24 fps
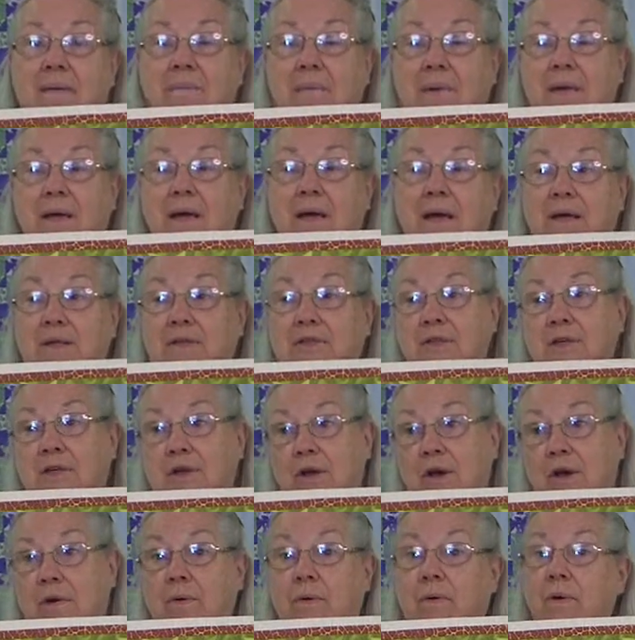because,
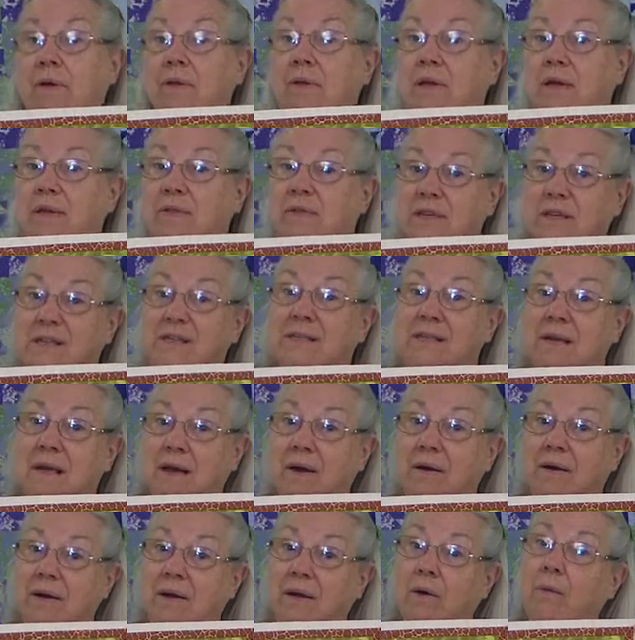in this
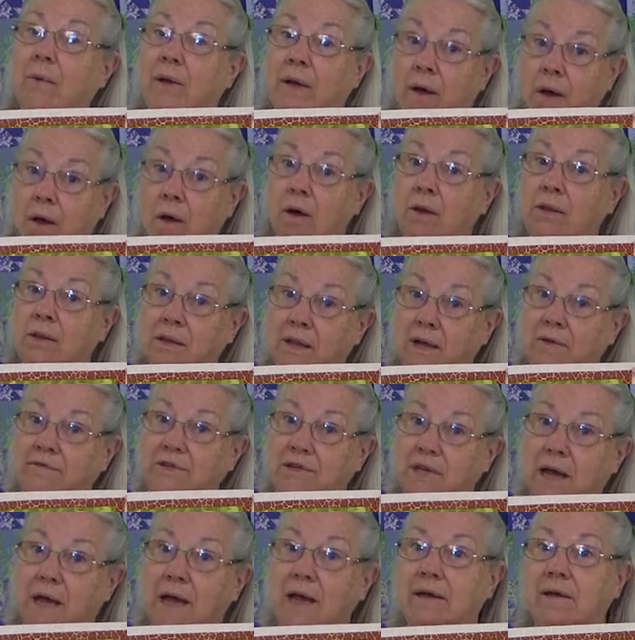area we all love
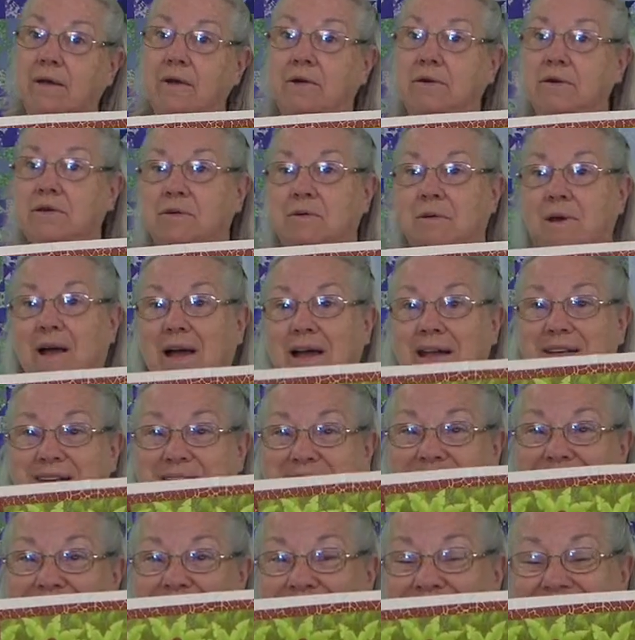tigers,
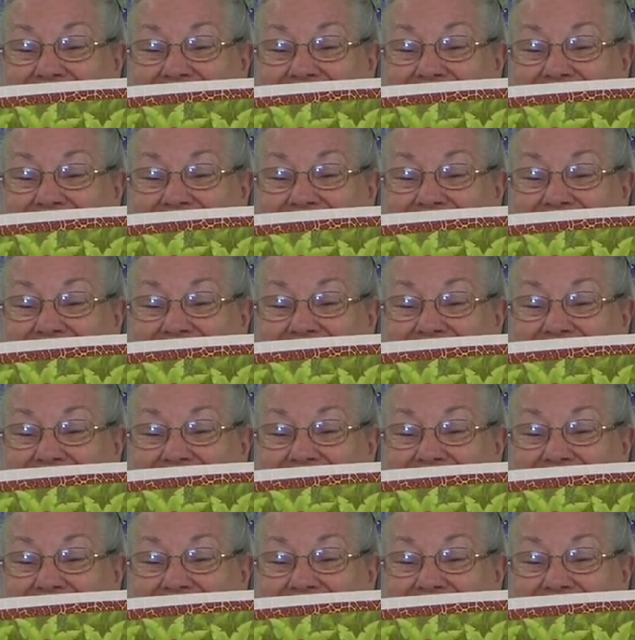right?